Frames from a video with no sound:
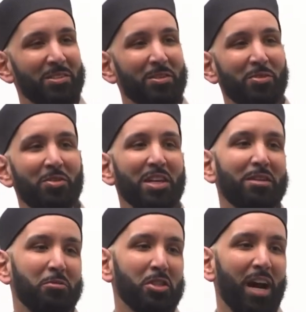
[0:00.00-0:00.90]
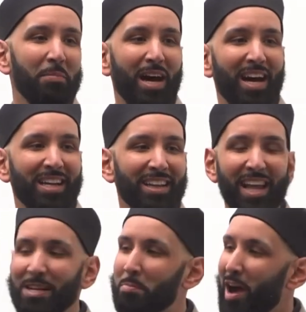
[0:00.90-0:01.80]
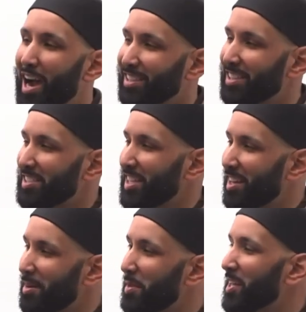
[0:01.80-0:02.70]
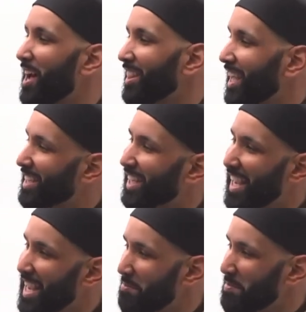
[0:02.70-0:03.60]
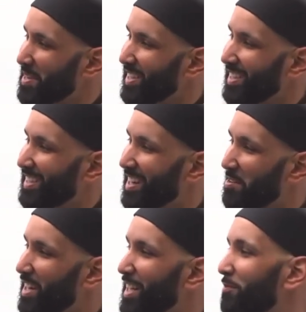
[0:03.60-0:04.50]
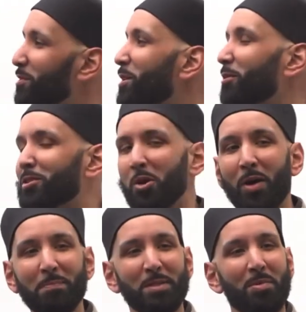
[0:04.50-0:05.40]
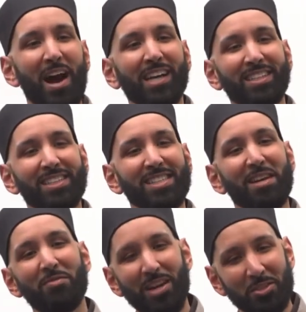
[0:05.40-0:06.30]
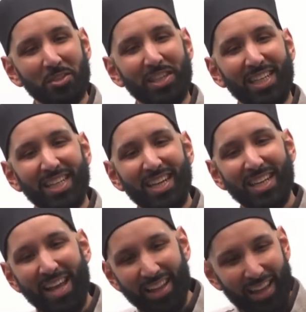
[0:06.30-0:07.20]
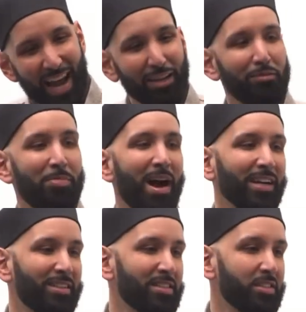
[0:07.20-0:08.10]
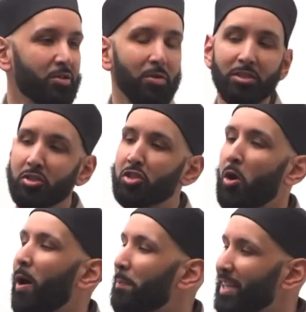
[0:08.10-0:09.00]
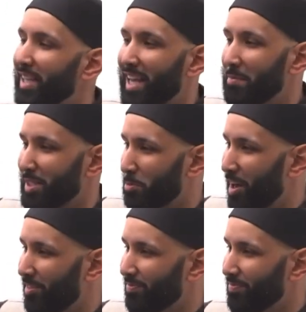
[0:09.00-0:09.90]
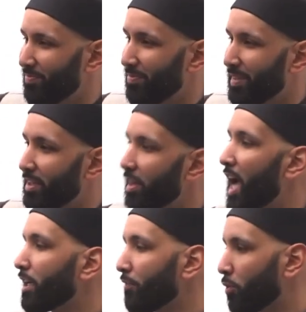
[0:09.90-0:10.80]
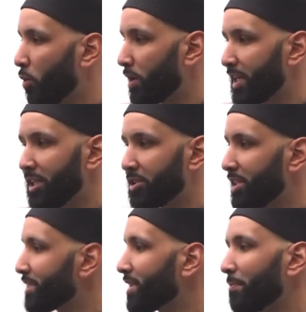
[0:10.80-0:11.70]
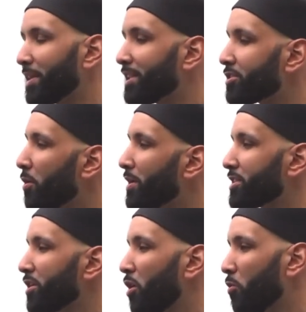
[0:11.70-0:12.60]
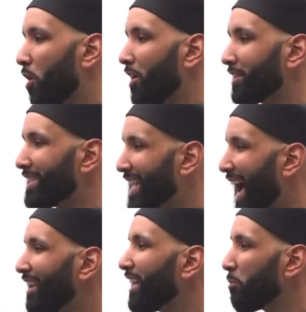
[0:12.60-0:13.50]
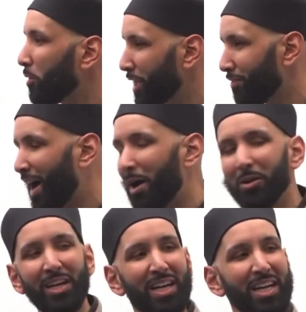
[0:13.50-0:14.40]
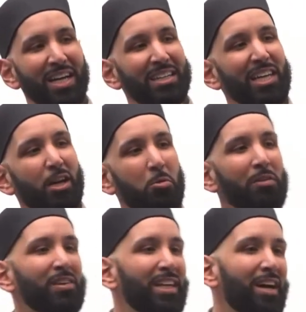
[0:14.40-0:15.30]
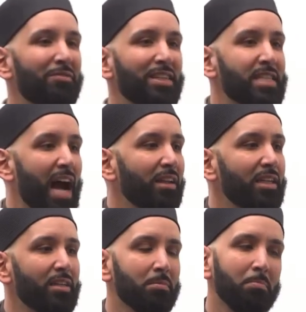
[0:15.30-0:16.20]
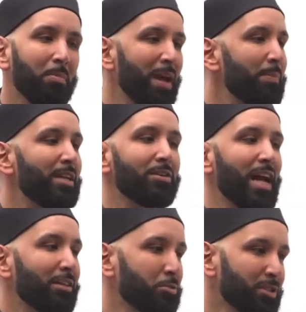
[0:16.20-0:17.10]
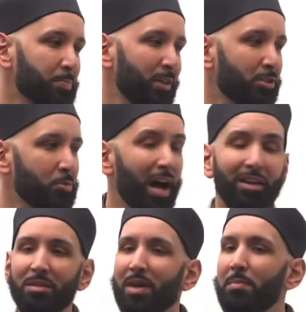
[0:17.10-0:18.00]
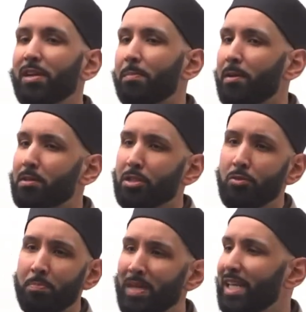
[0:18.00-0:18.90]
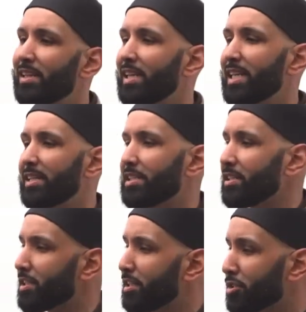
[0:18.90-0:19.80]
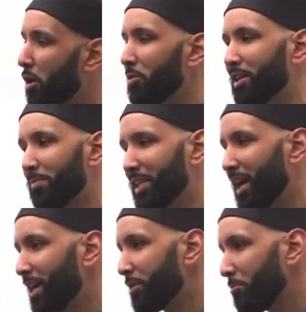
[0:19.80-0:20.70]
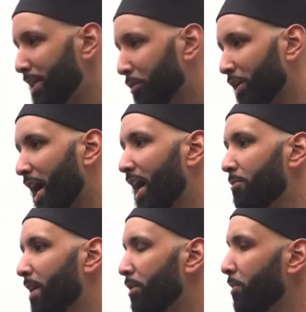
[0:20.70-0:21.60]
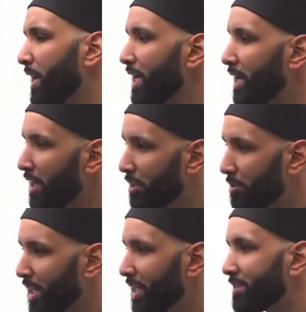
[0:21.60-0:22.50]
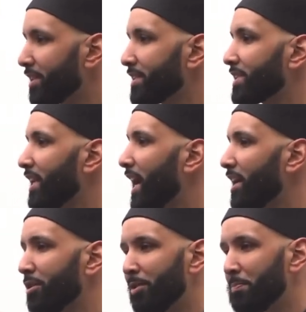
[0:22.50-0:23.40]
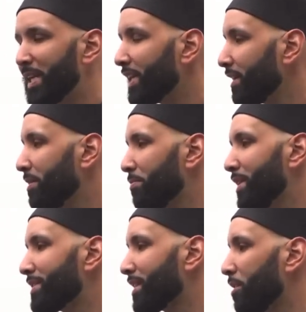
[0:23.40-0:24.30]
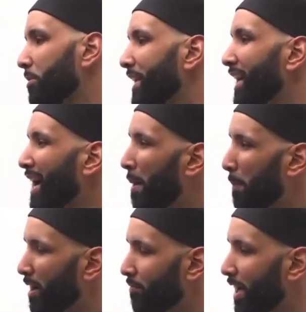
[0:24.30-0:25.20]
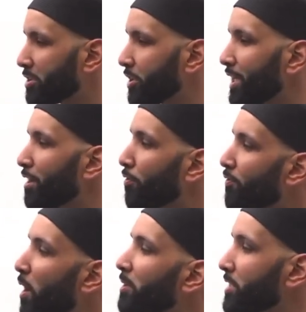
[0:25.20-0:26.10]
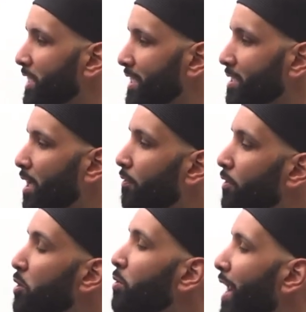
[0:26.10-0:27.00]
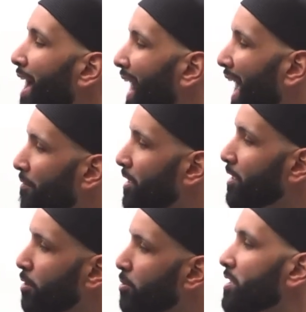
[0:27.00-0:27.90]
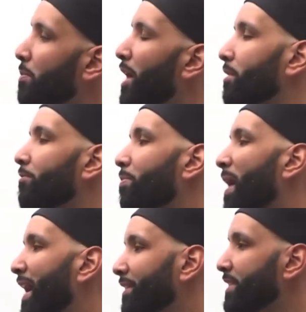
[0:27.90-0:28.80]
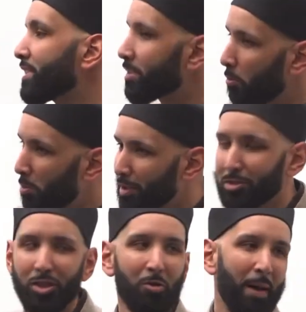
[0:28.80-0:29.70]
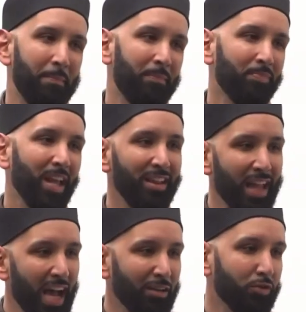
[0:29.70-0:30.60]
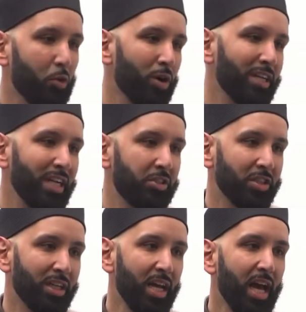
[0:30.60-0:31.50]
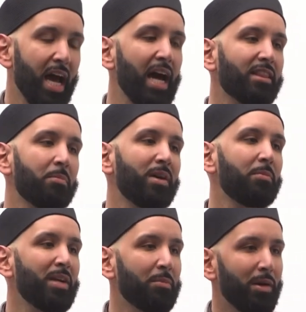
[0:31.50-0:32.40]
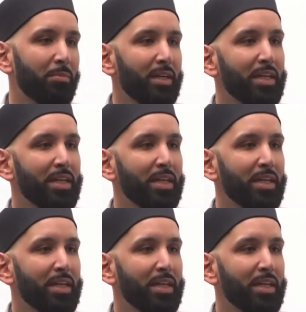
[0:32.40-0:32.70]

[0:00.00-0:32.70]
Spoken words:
know, if you think of Sha'ban like practice and Ramadan like the game, all right, if you don't show up to practice, eventually that lack of practice is going to show up in the game as well. The lack of coordination, something is going to go wrong. The talent will give out. The equivalent of the talent might be your natural spirituality. Maybe you're a person who immediately gets into the zone in Ramadan, you read Quran right away, you get into the salah, you immediately embrace tarawih, but eventually the faultiness of you not having used the month of practice will show up. A lack of coordination at the bare minimum.